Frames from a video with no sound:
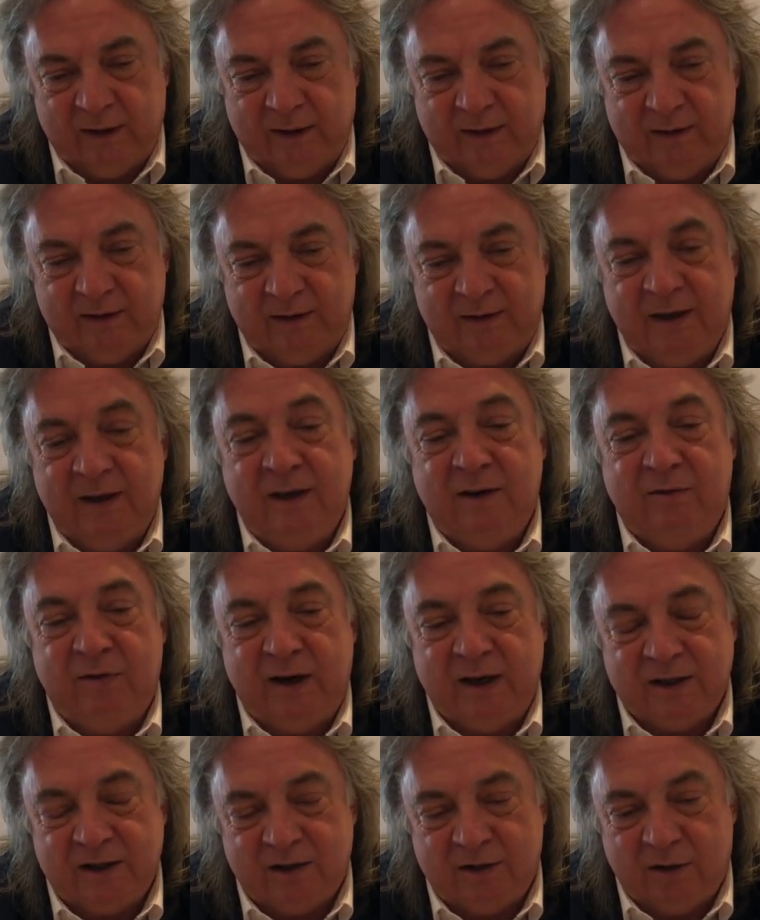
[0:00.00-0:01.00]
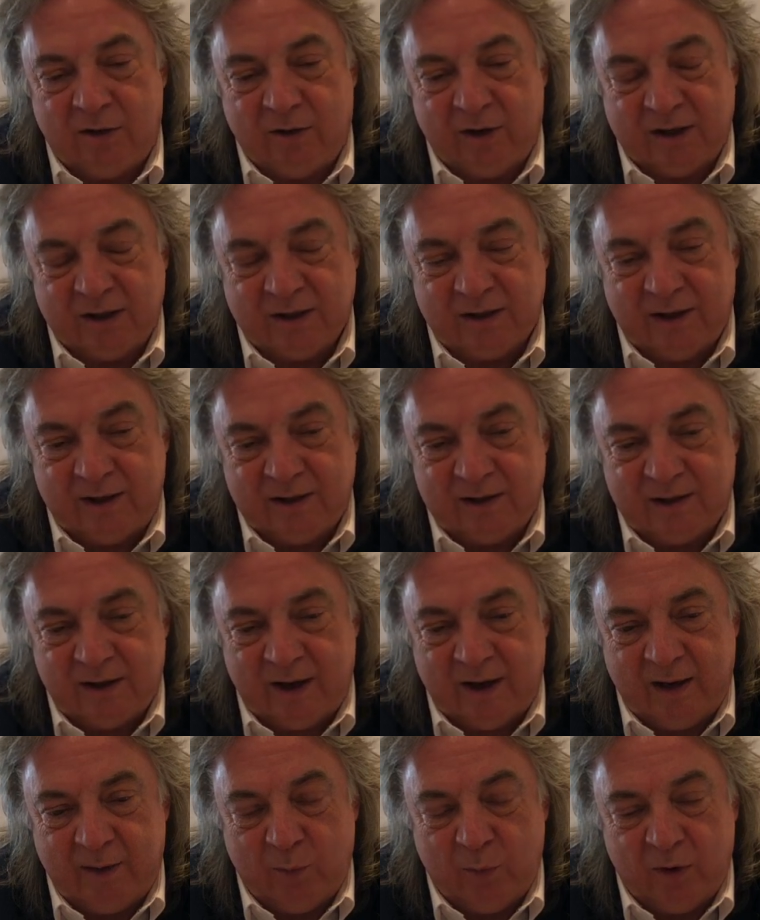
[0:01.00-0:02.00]
Cinderella story, as they
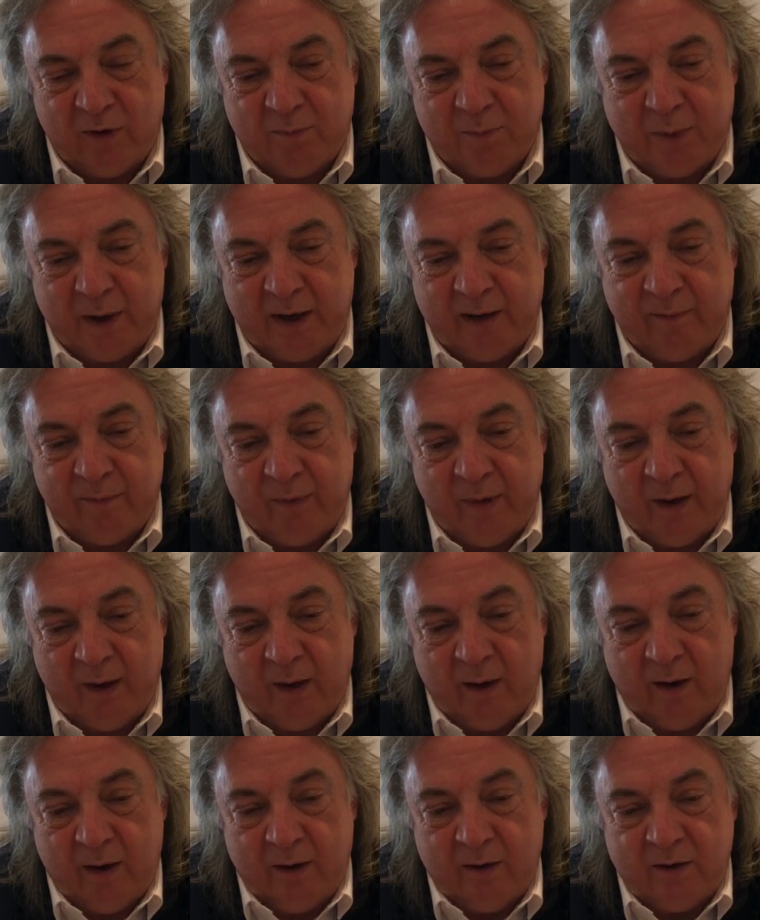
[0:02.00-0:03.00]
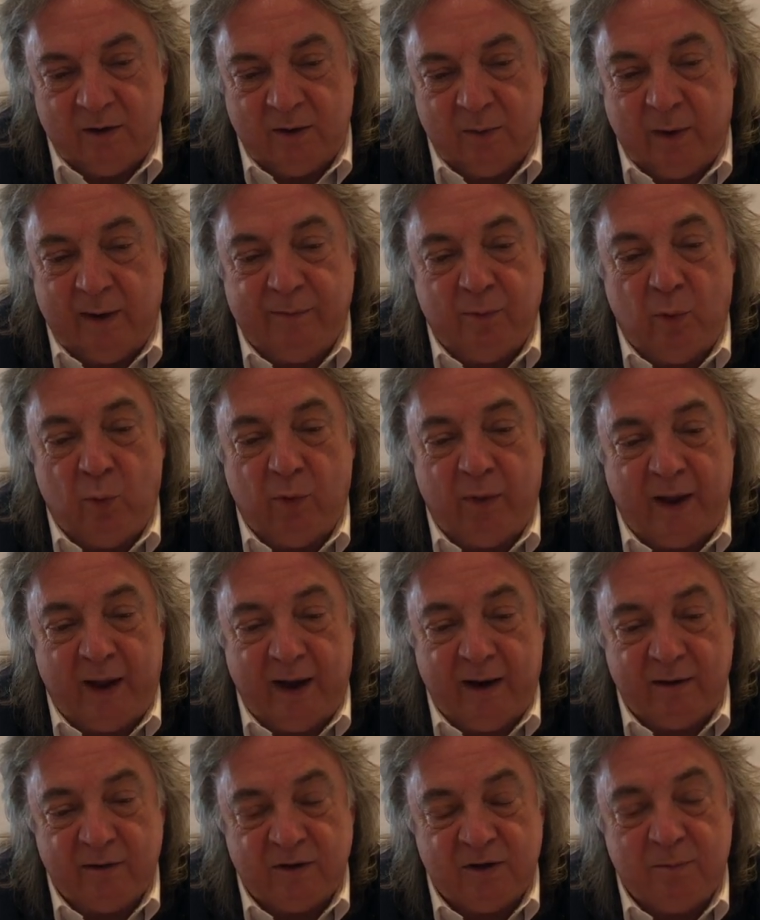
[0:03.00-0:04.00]
say, would have been to have all
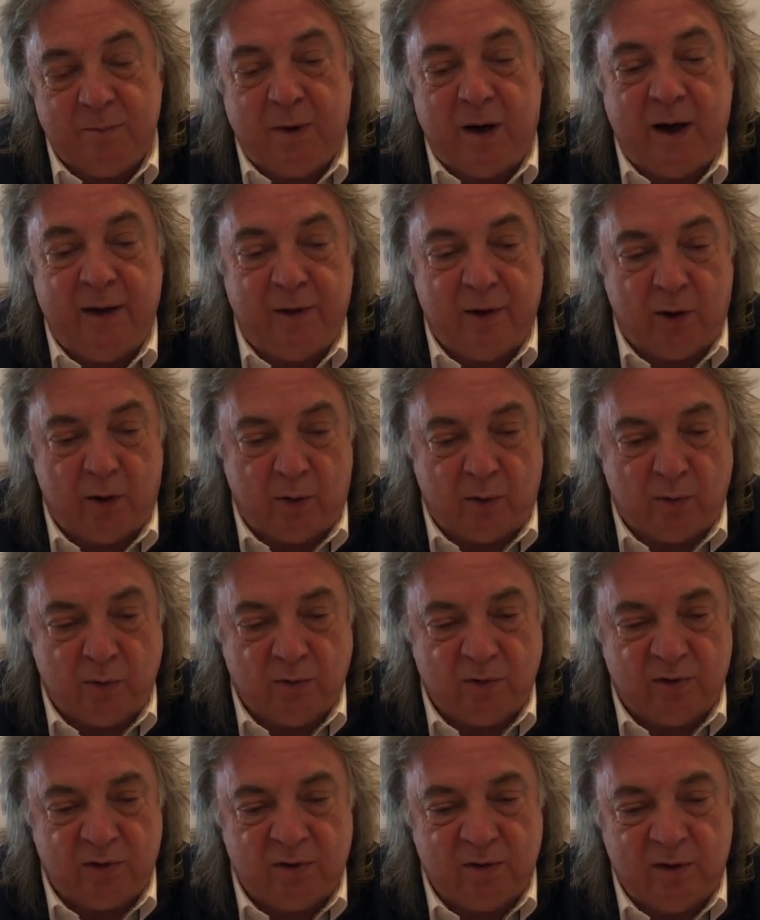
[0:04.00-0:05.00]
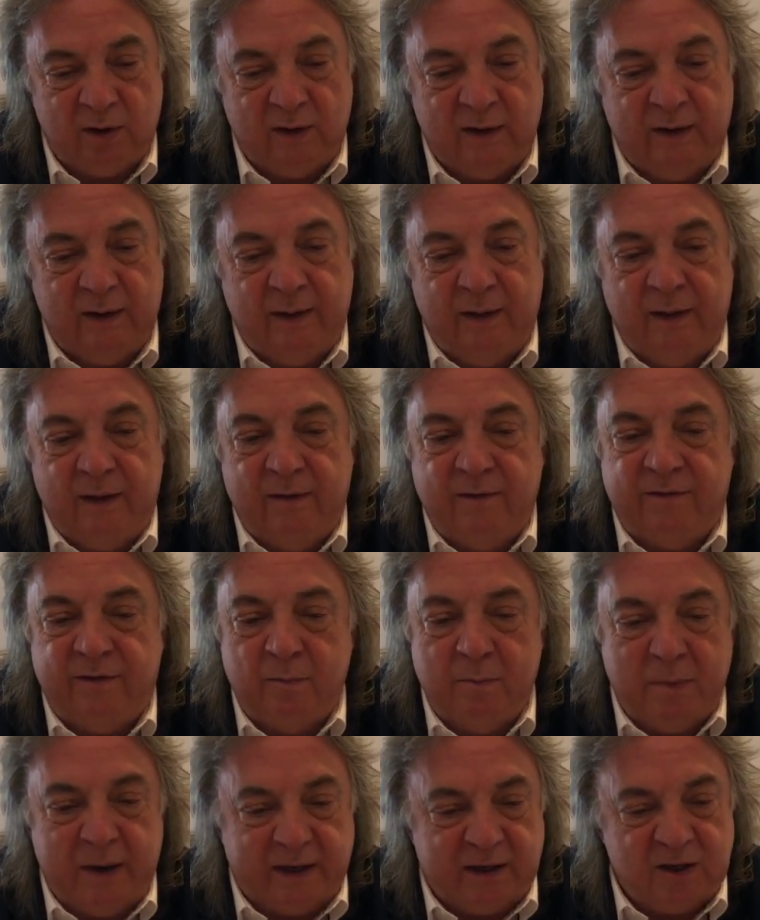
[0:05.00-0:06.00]
that, to buy the horse, for
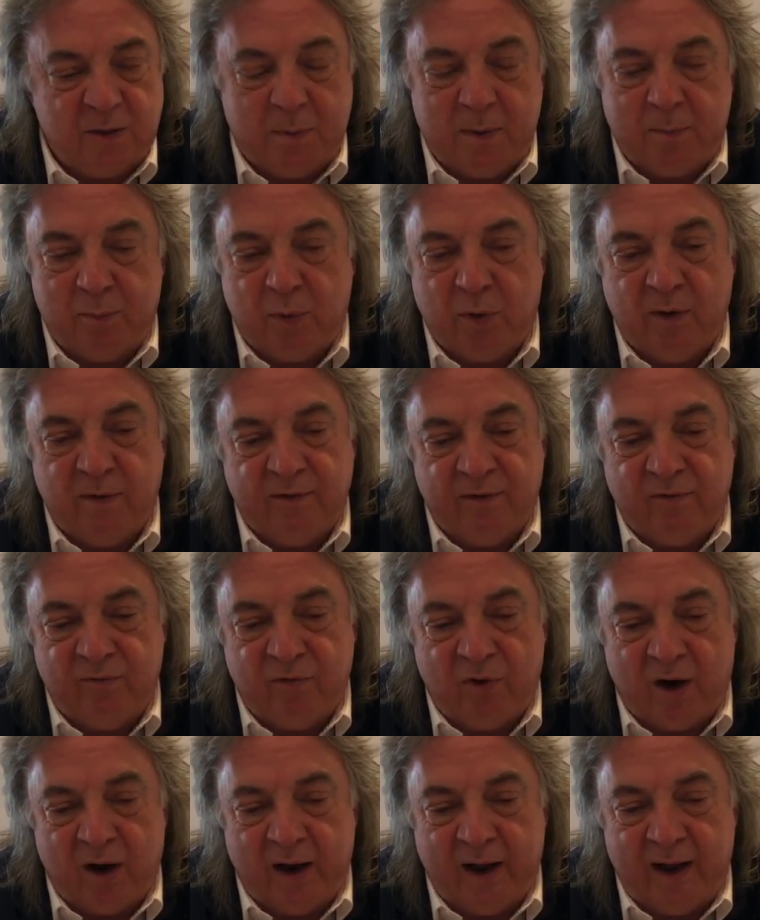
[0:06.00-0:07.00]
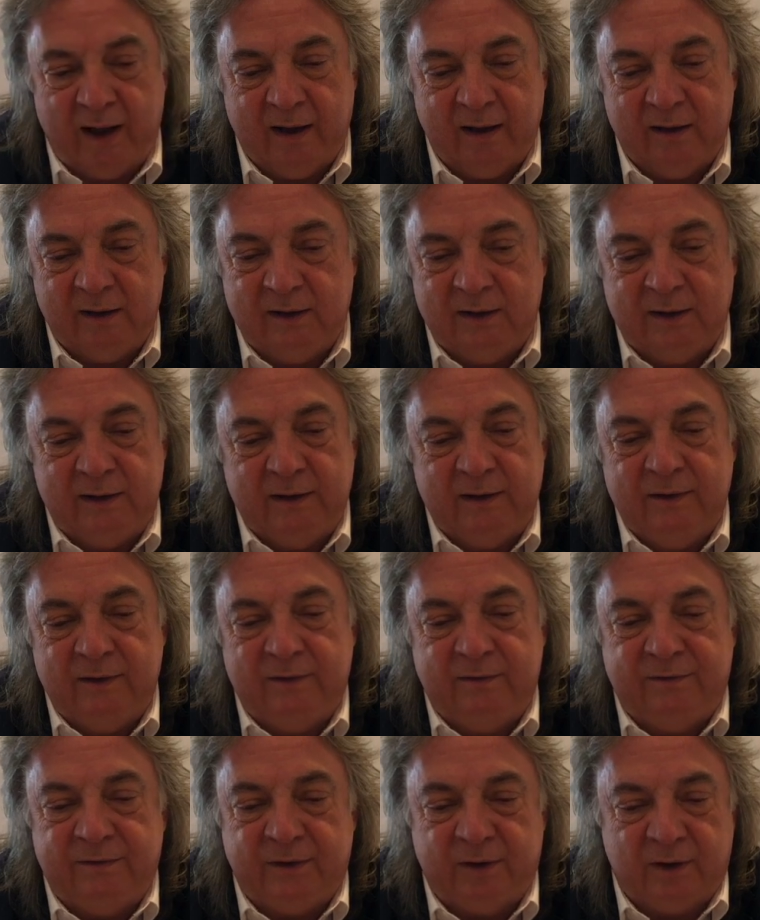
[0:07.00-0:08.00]
Mick to be proven right,
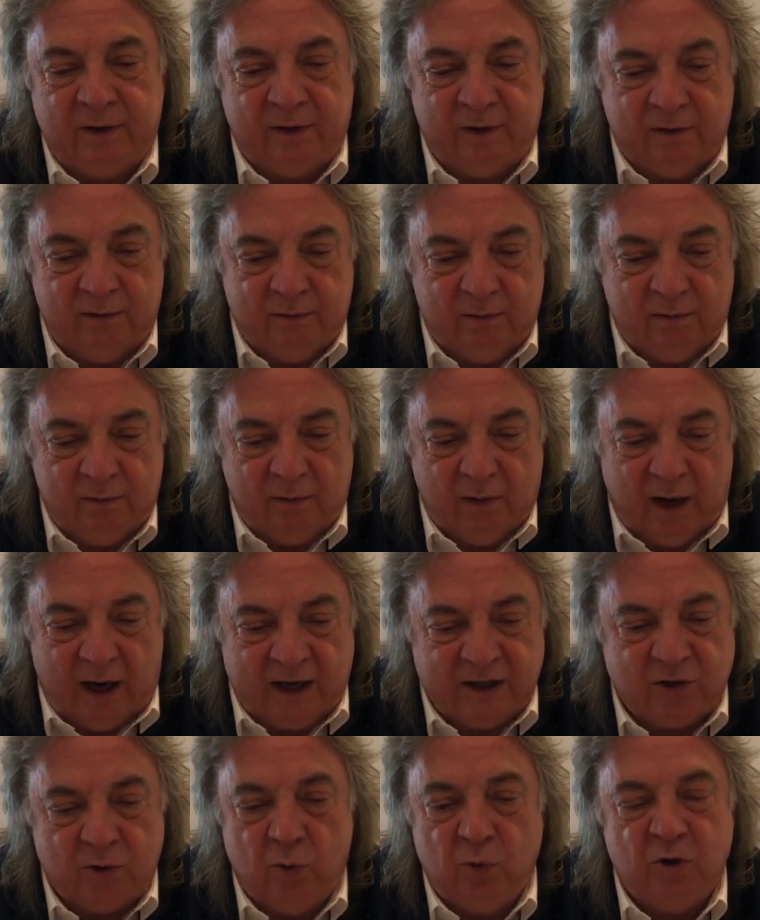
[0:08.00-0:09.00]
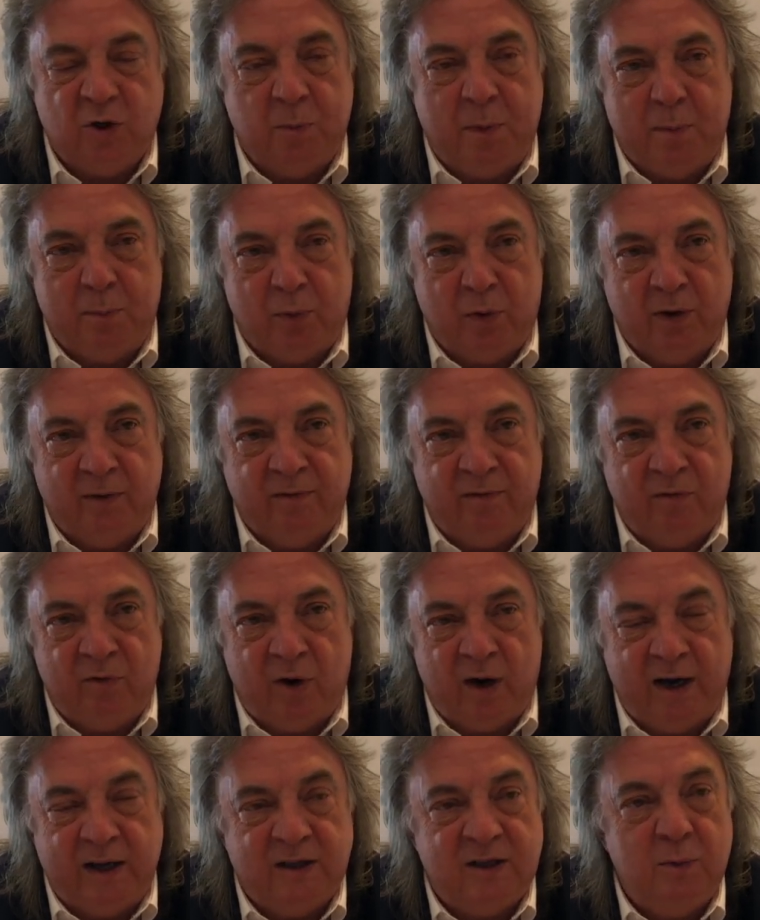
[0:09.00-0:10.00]
for us all to be proven
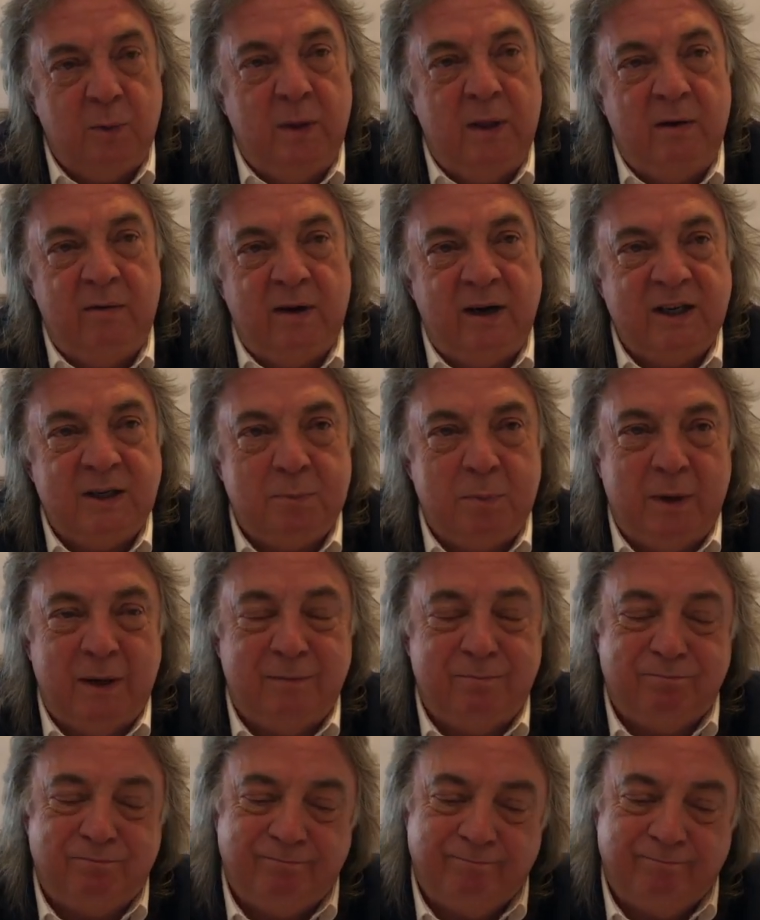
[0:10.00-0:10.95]
right, and to win the race. But